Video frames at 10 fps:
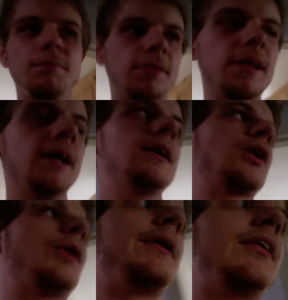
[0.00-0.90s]
The
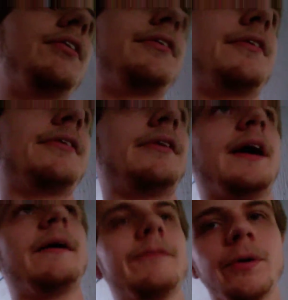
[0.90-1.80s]
comments
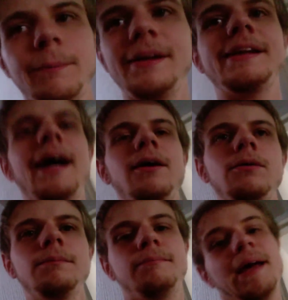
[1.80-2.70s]
have gone a bit
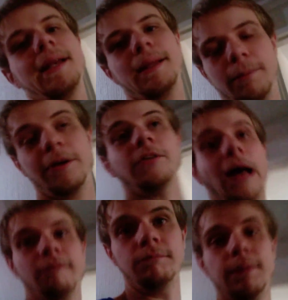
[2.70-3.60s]
down, mainly because I
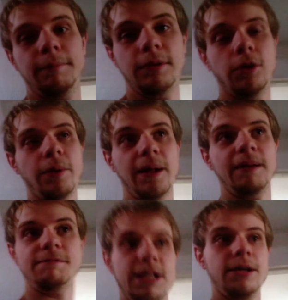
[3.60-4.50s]
haven't been doing
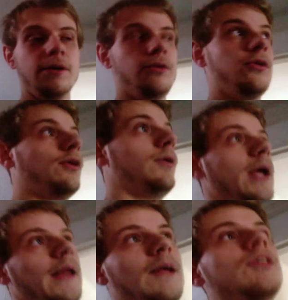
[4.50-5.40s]
any videos. So
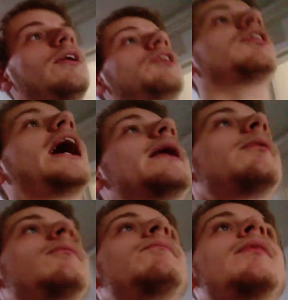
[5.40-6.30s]
yeah, that's understandable.